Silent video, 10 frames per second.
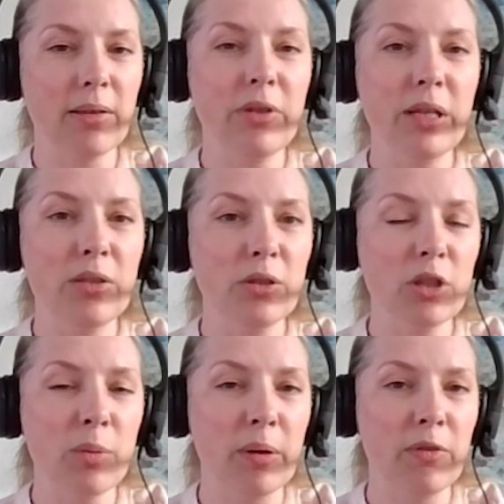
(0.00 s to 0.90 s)
Research
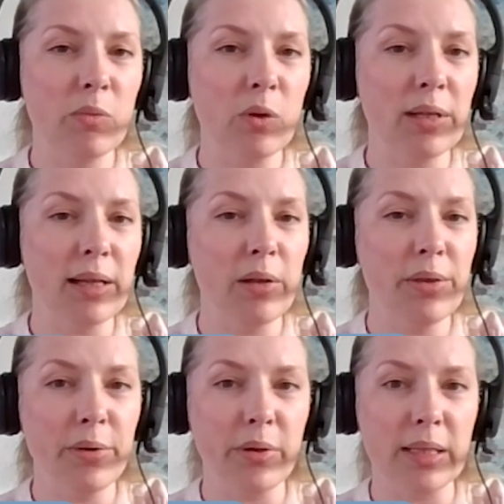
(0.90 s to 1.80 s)
coming from World
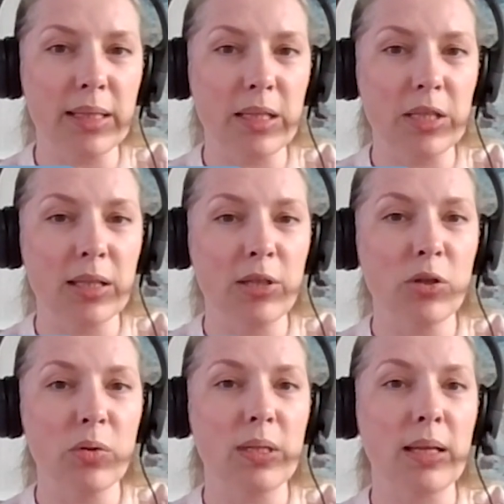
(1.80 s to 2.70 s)
Health Organization that
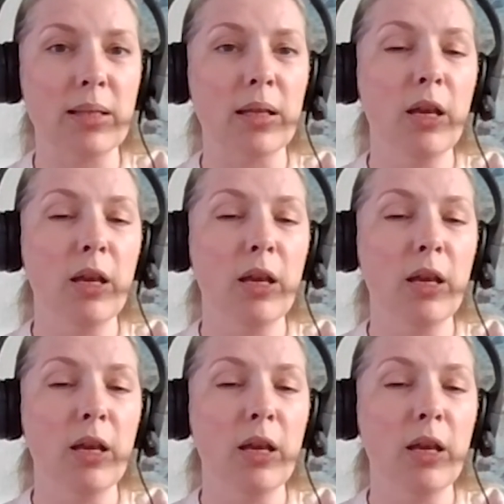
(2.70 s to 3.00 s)
shows that